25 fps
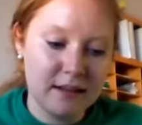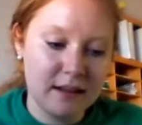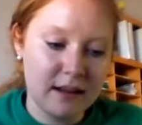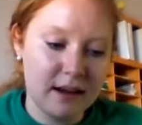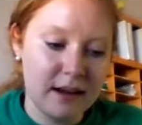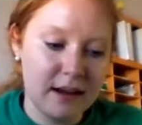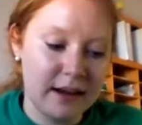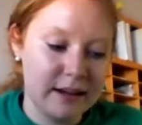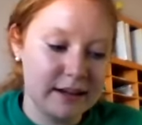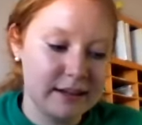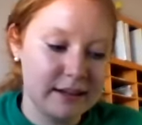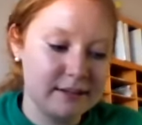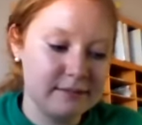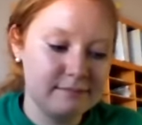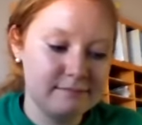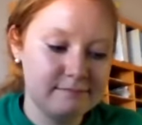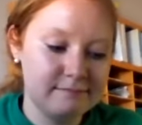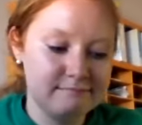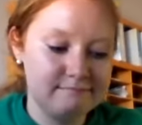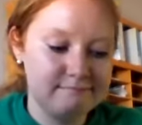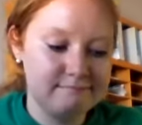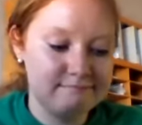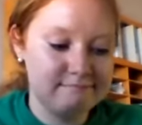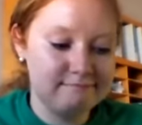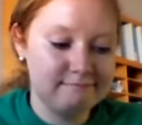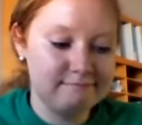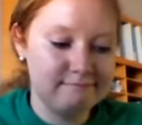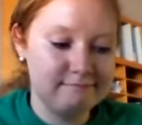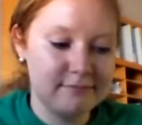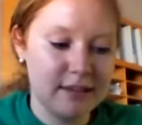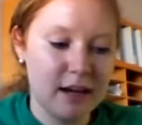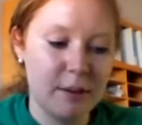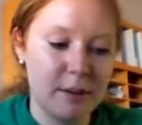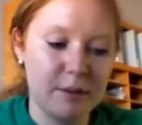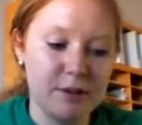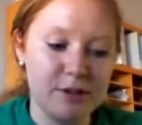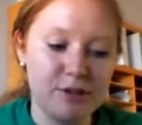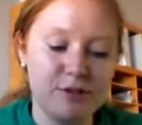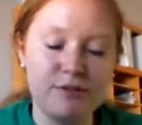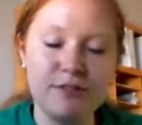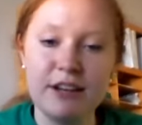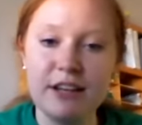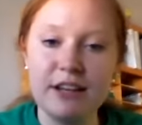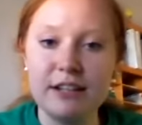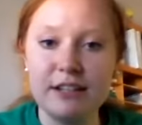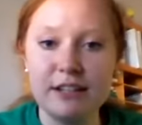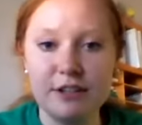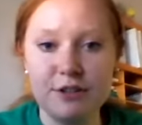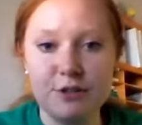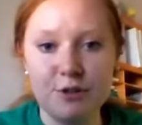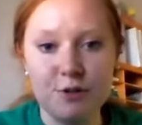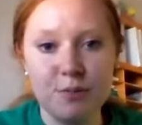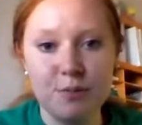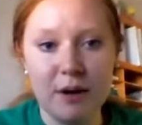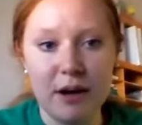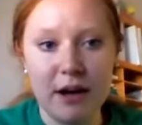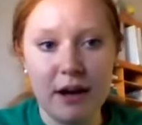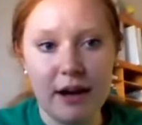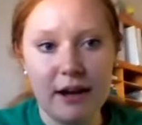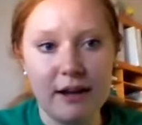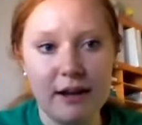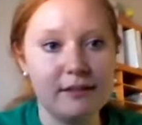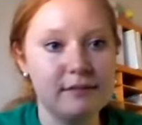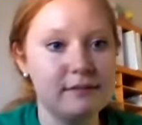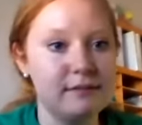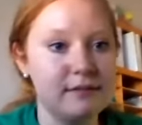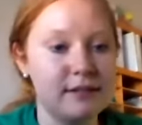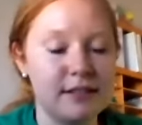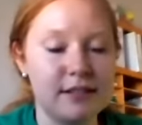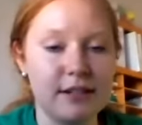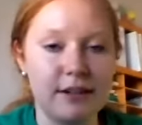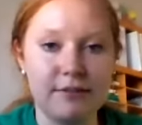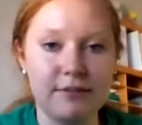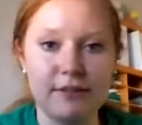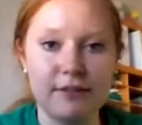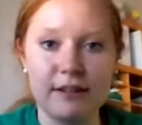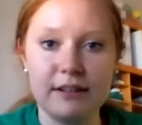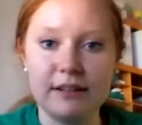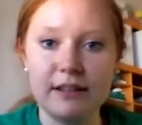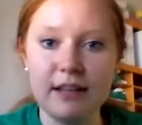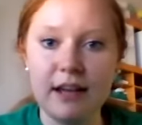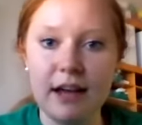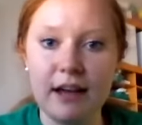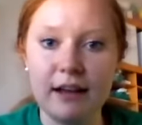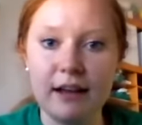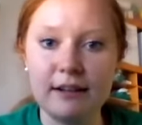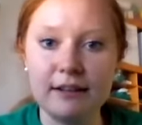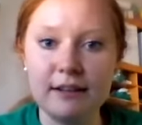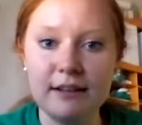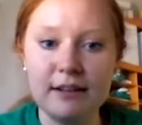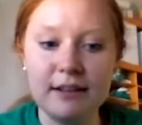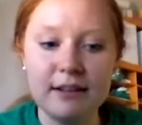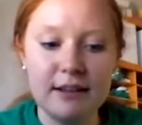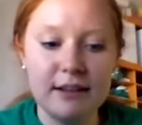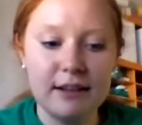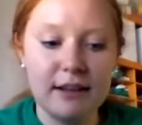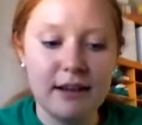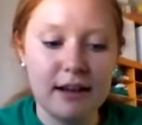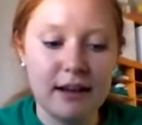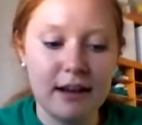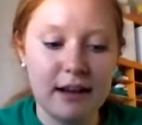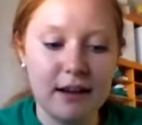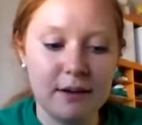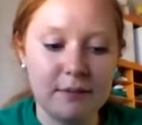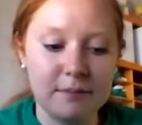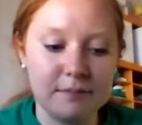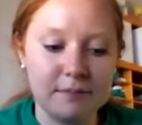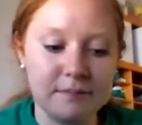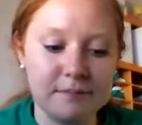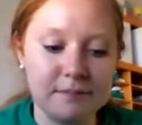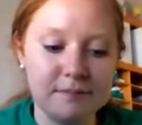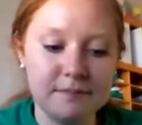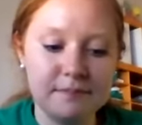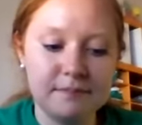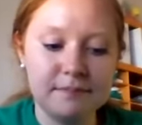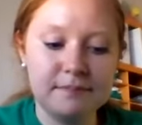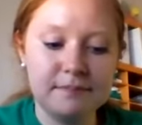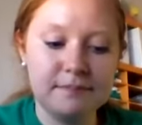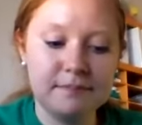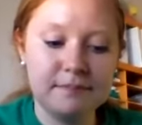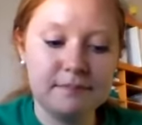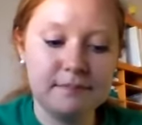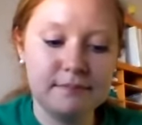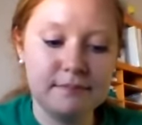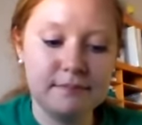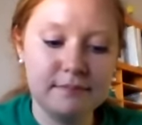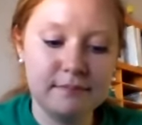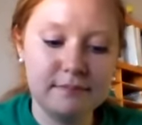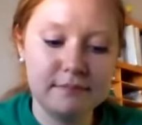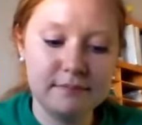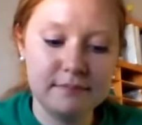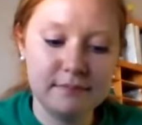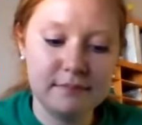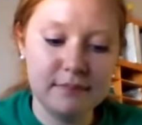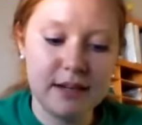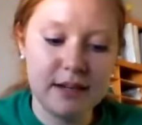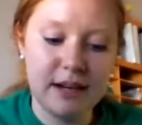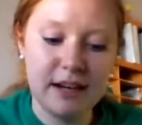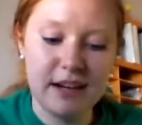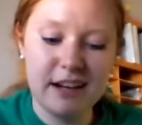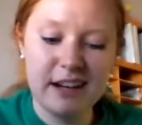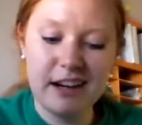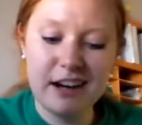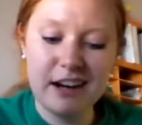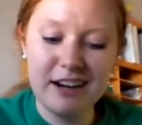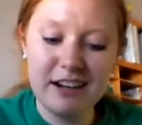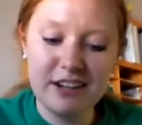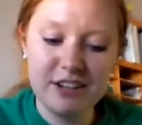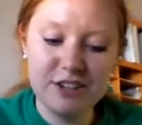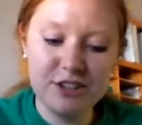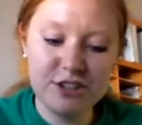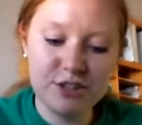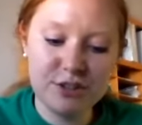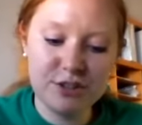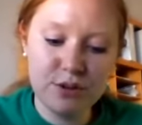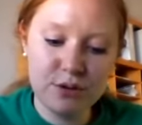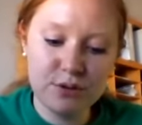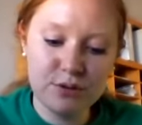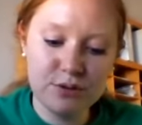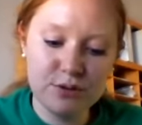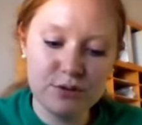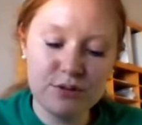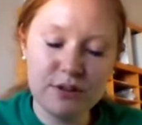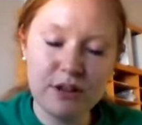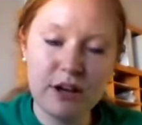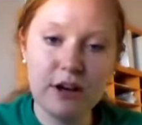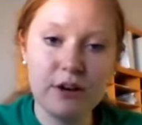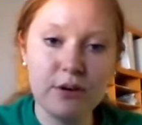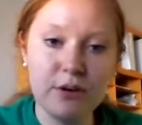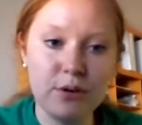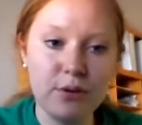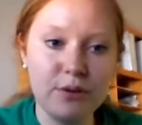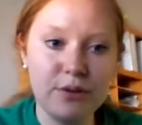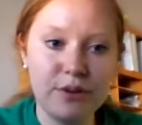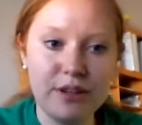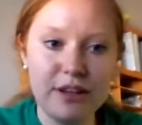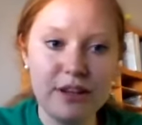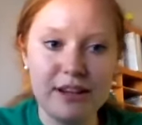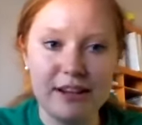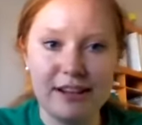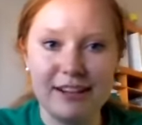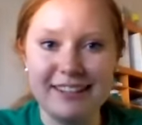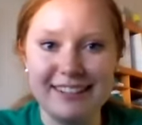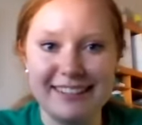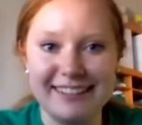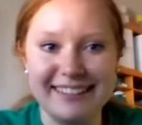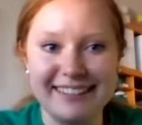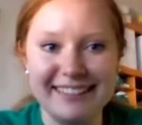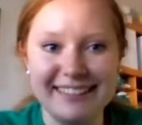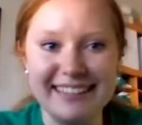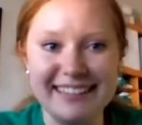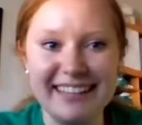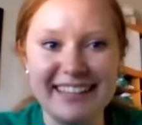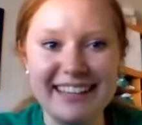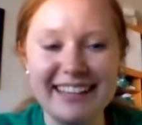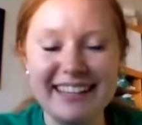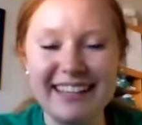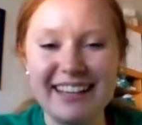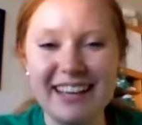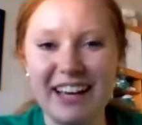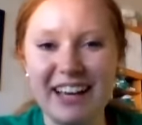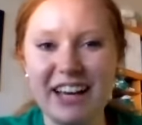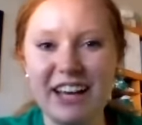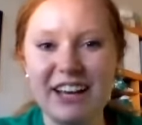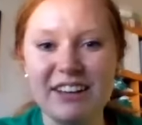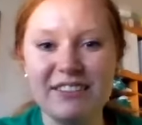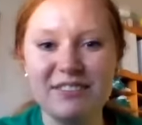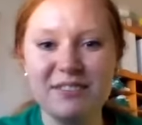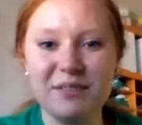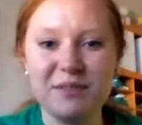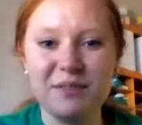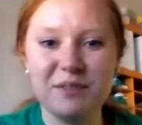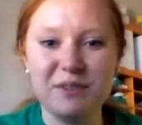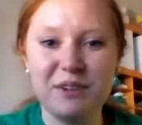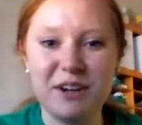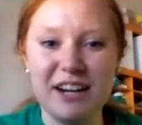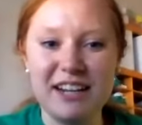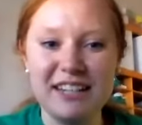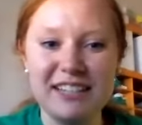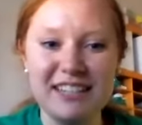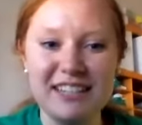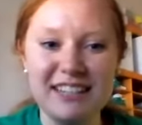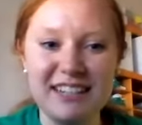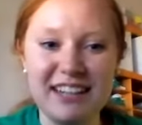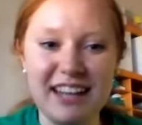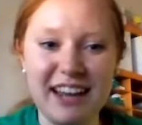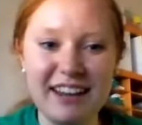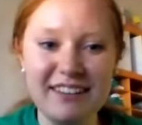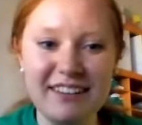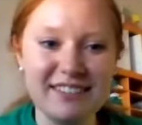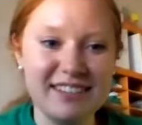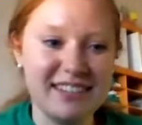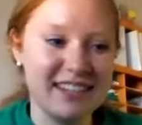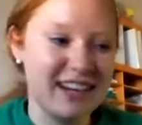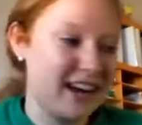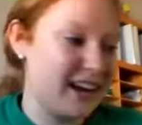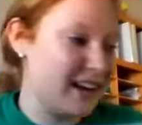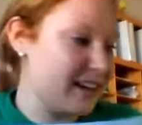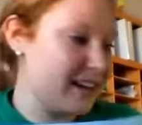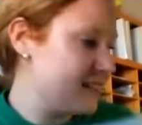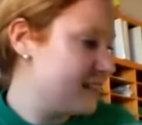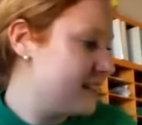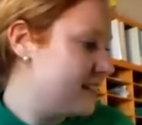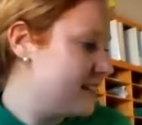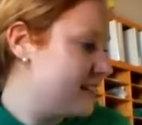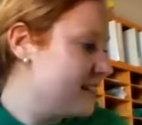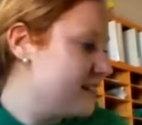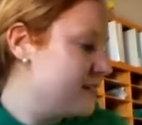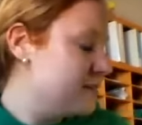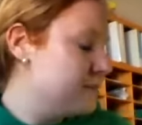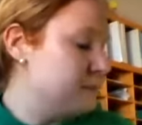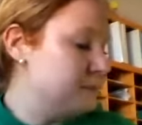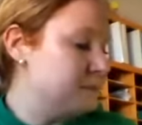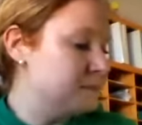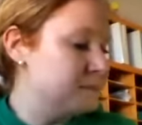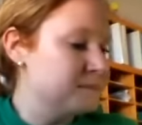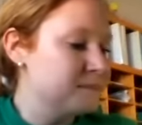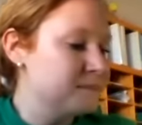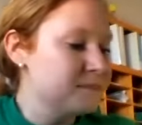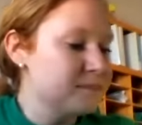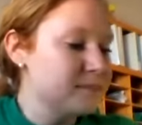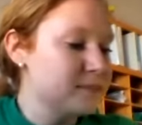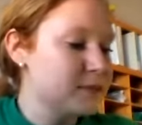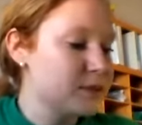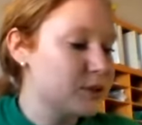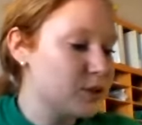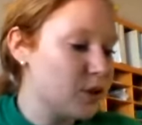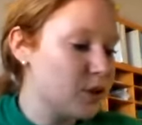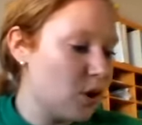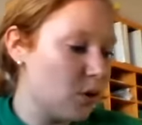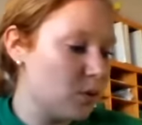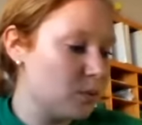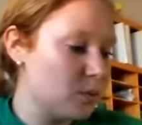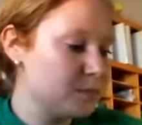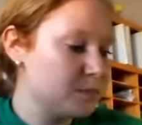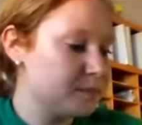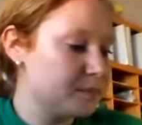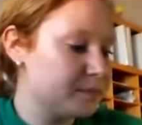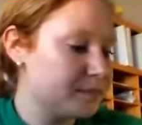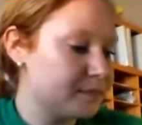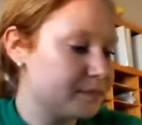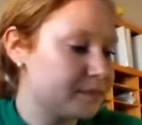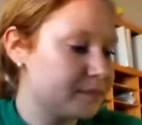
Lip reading: like how much feed did you buy, stuff like that. And it kind of just goes through that whole thing of raising livestock. So